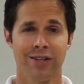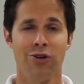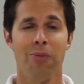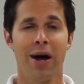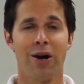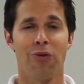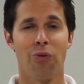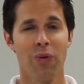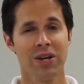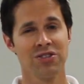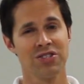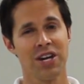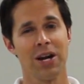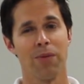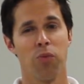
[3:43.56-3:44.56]
No matter which
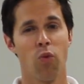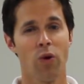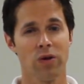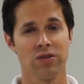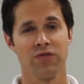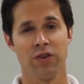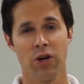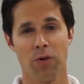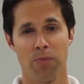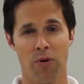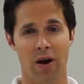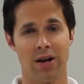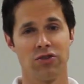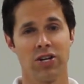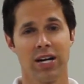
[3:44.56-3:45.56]
setup works for your
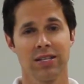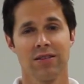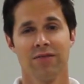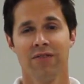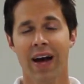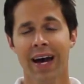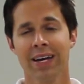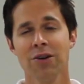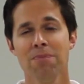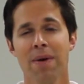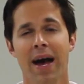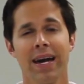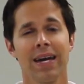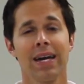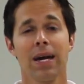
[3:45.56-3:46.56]
project, vacuum
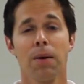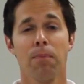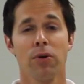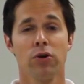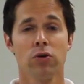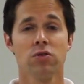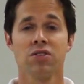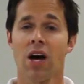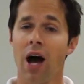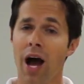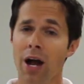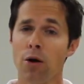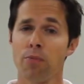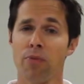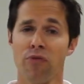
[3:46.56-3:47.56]
bagging can produce a
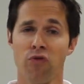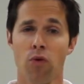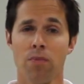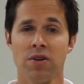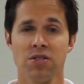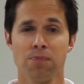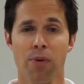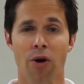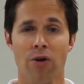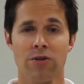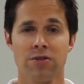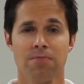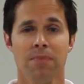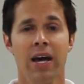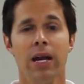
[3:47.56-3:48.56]
higher performance
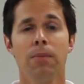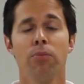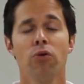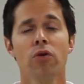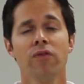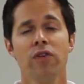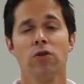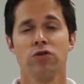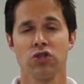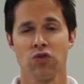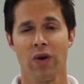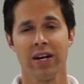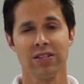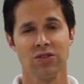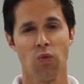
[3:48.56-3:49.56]
part and improve your
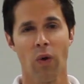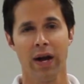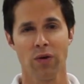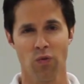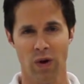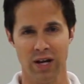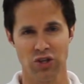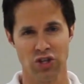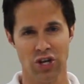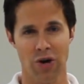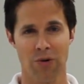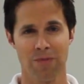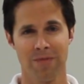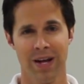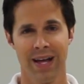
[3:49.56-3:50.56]
strength to weight
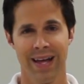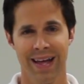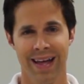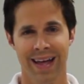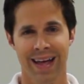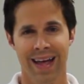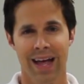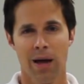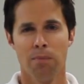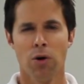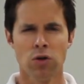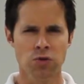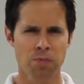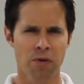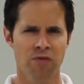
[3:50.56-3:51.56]
ratio.
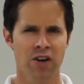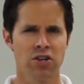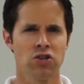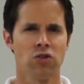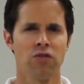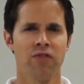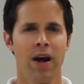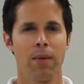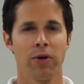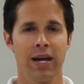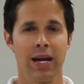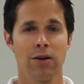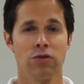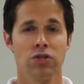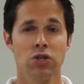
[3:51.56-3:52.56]
Most professional
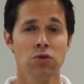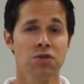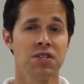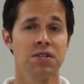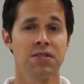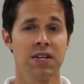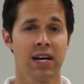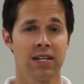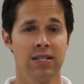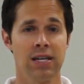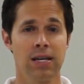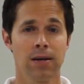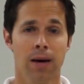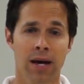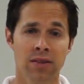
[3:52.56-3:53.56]
fabricators use this
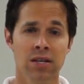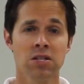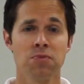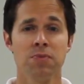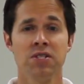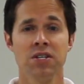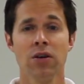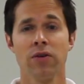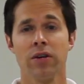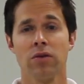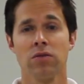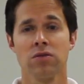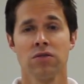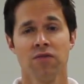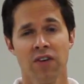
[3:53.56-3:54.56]
technique and these
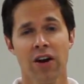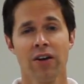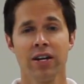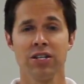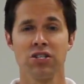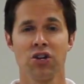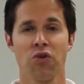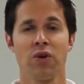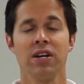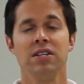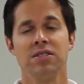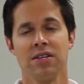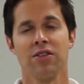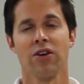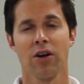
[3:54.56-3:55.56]
materials to varying
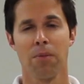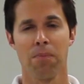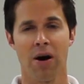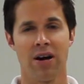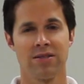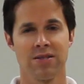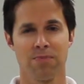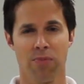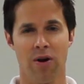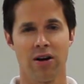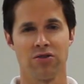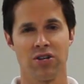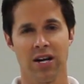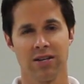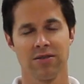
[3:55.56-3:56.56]
degrees in their composite
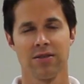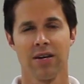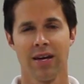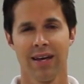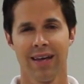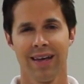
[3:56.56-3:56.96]
projects.